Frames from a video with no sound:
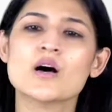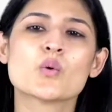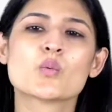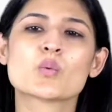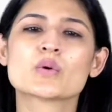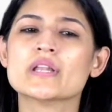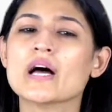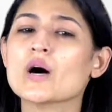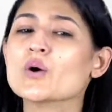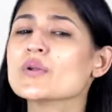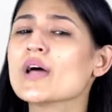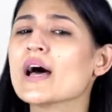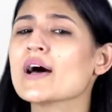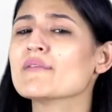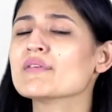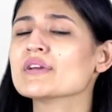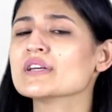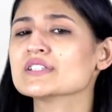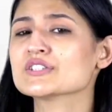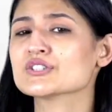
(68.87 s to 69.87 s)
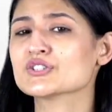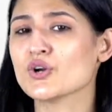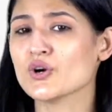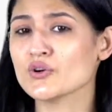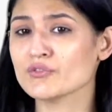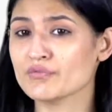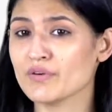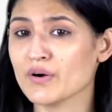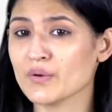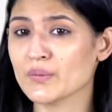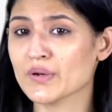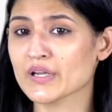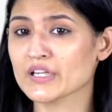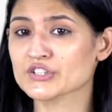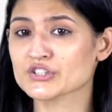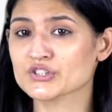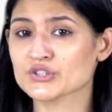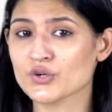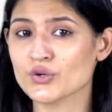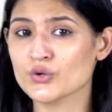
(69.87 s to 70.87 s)
Without having a strong
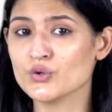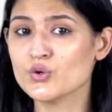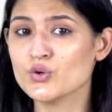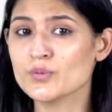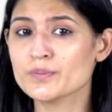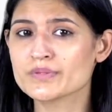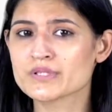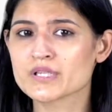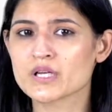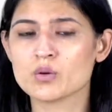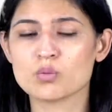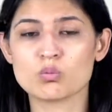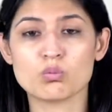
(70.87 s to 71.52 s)
foundation on OOPs,